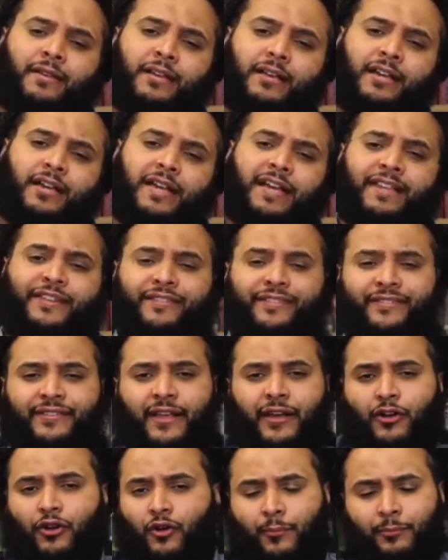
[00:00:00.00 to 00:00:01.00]
is
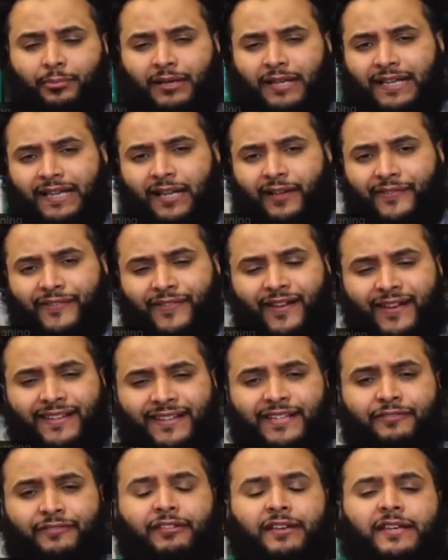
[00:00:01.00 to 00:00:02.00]
completely
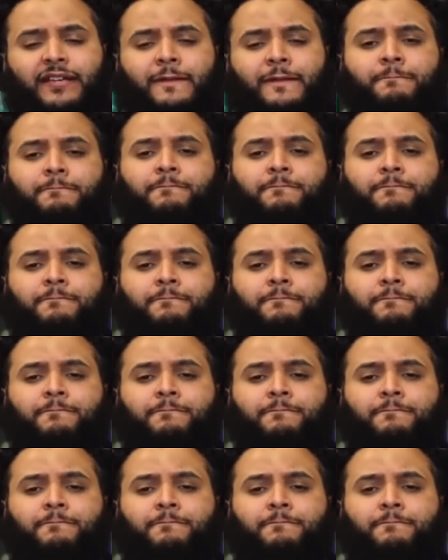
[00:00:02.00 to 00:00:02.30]
unscientific,